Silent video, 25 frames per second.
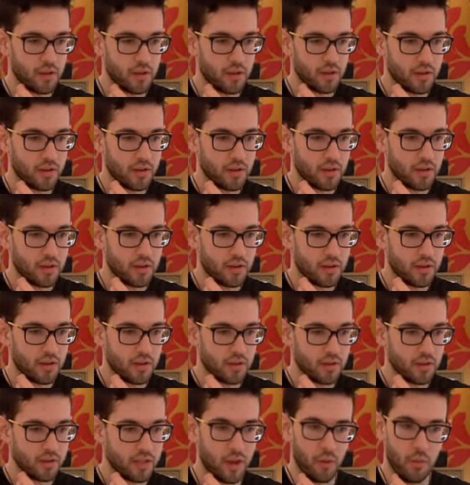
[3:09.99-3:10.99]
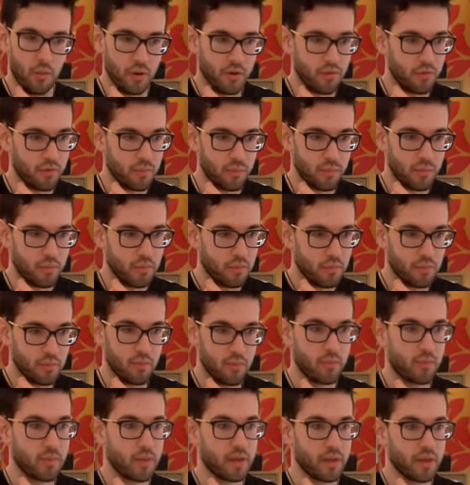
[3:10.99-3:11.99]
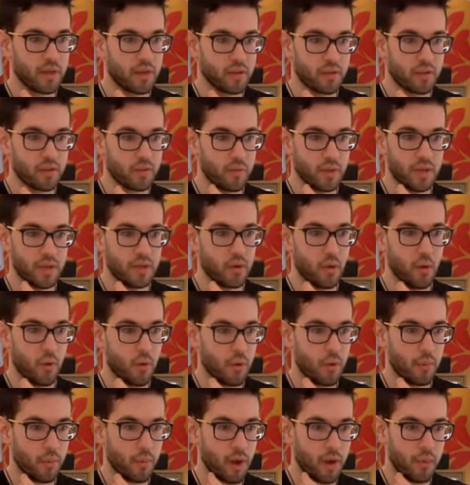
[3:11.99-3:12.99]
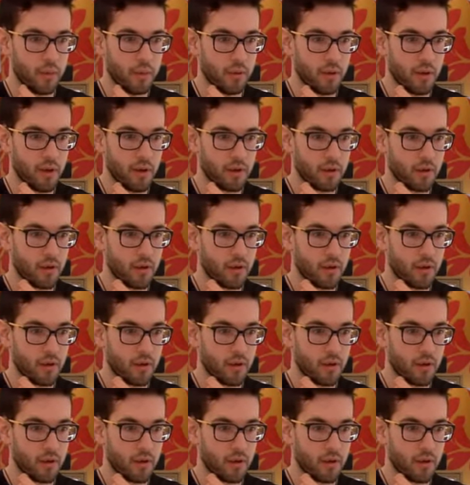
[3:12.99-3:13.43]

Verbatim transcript: Get rid of him. Get rid of him because we don't want Bobby around.